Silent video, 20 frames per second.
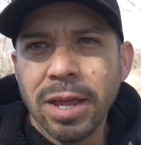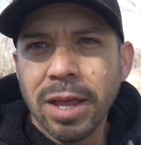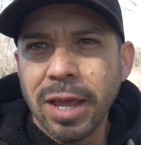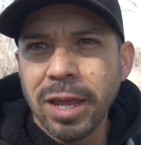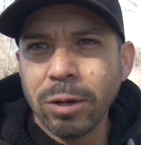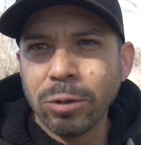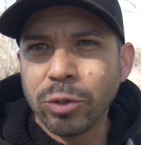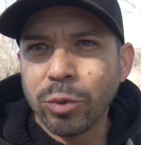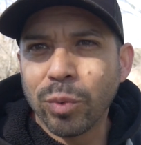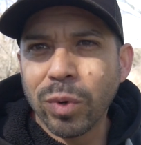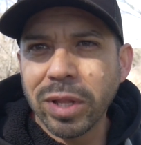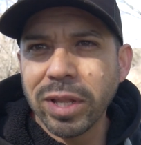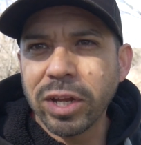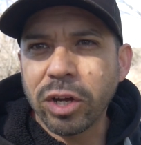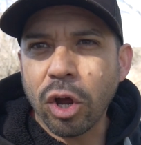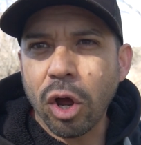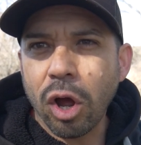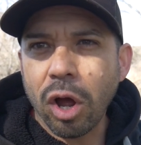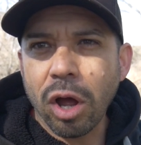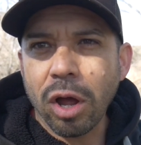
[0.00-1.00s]
He was really
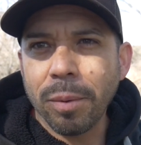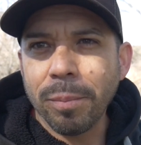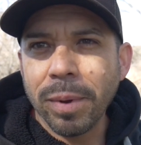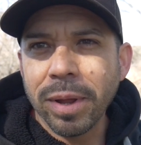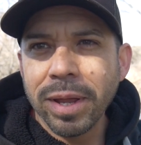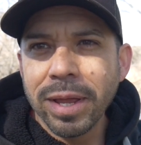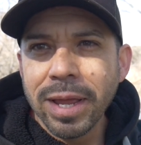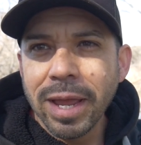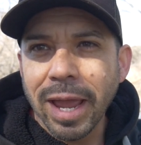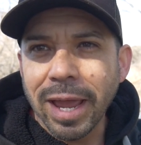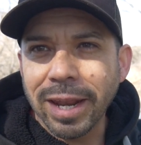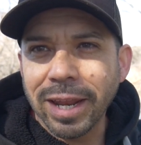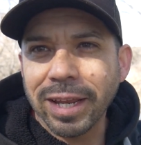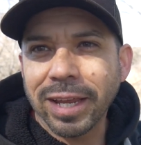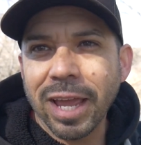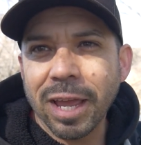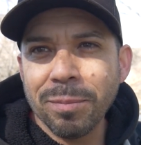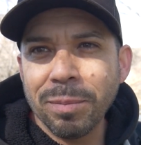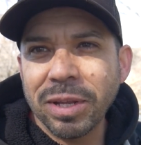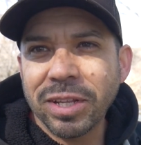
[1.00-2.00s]
calm, and it
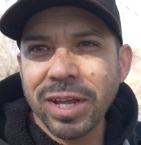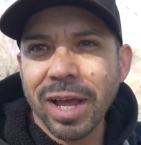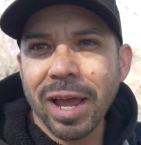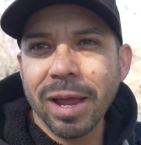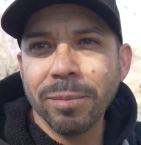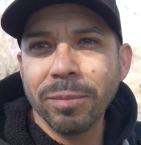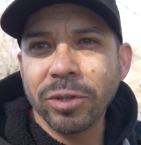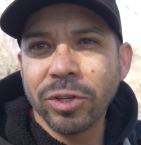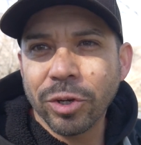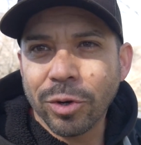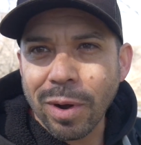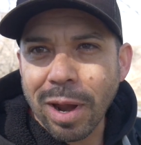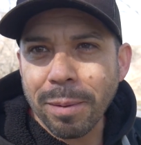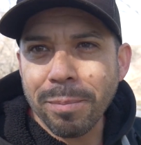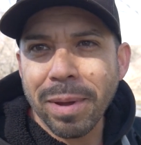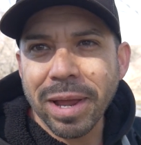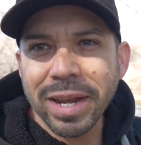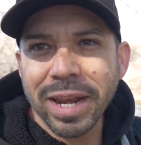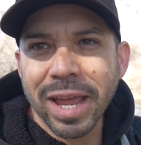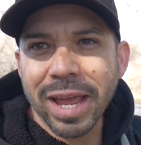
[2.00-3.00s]
gave me time to grab
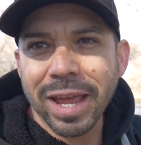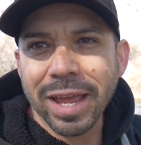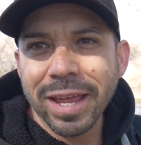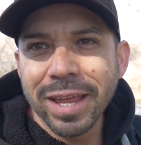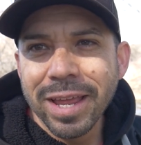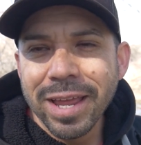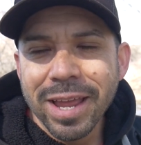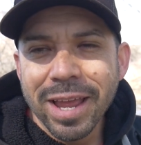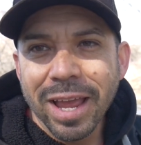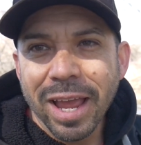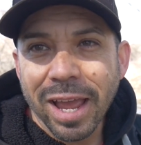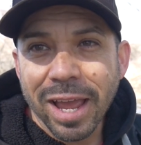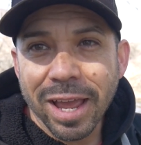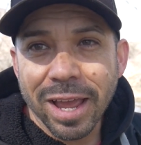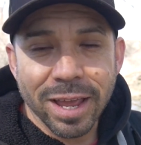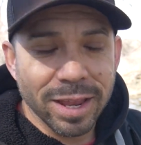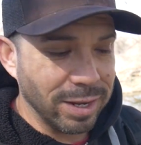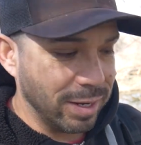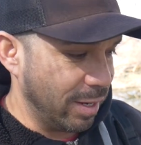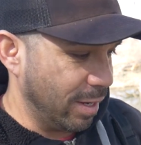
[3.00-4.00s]
my net,
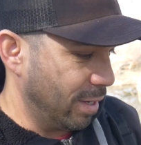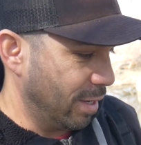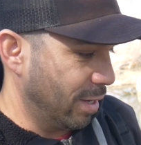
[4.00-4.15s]
and